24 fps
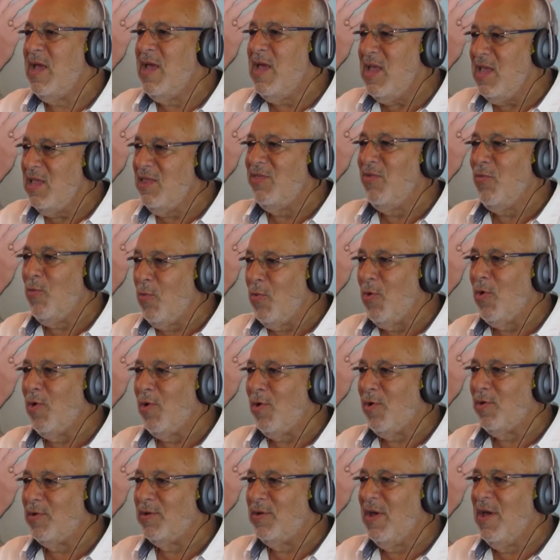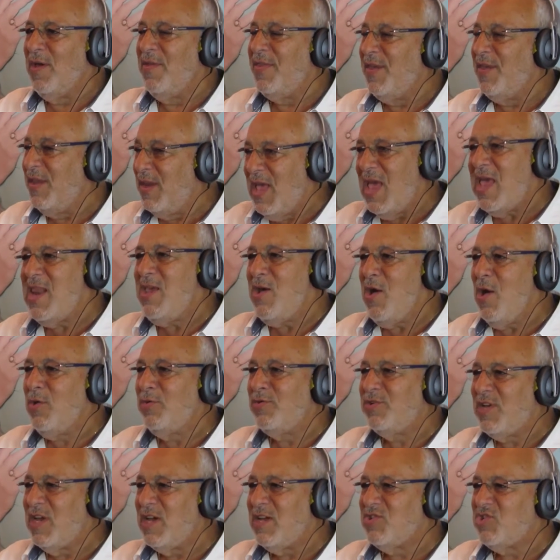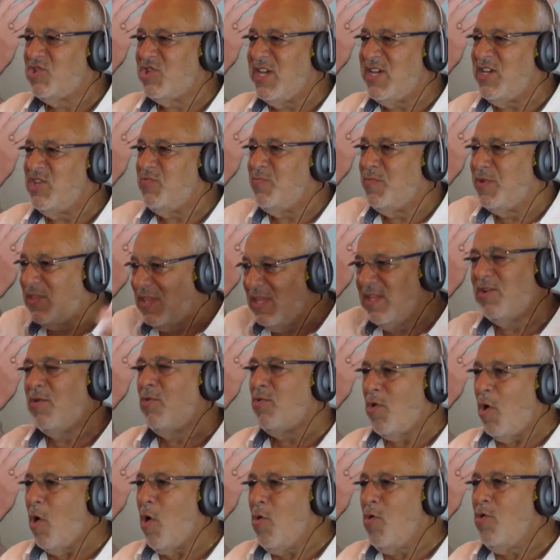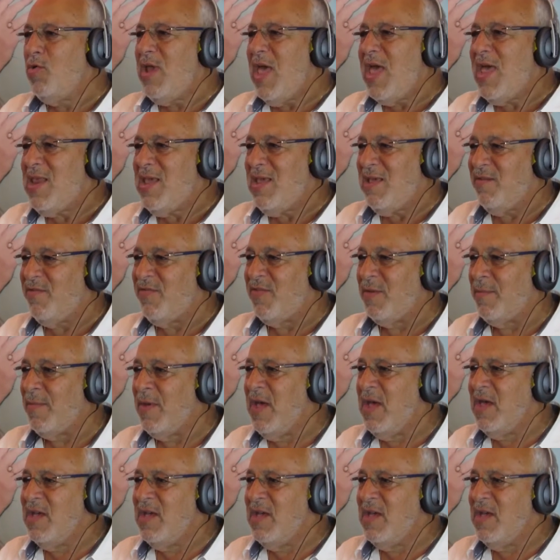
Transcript: in the world than any hotel chain, but they don't own any of them.